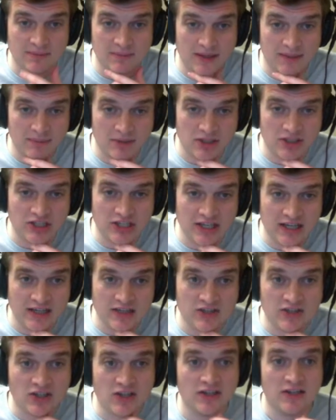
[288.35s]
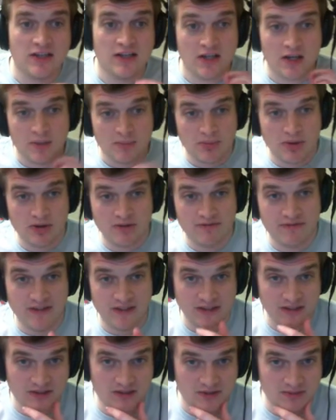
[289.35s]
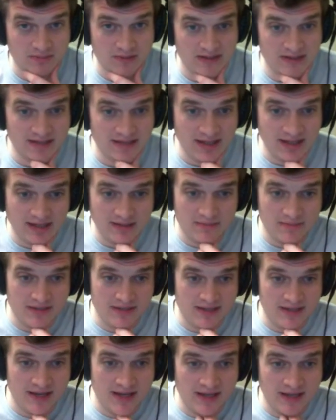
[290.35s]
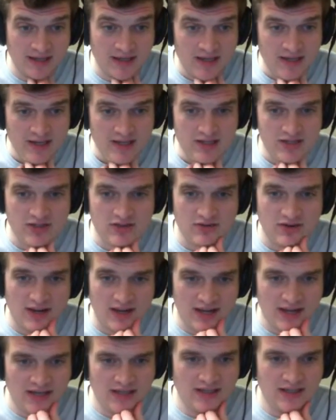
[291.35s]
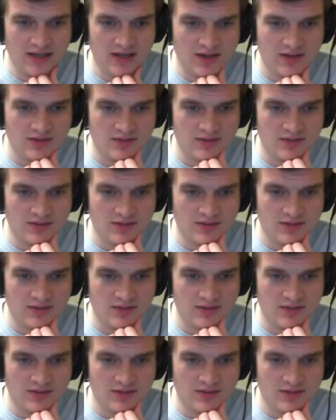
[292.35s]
pudgy hands on. Perfect. There's my second mistake. Is there any other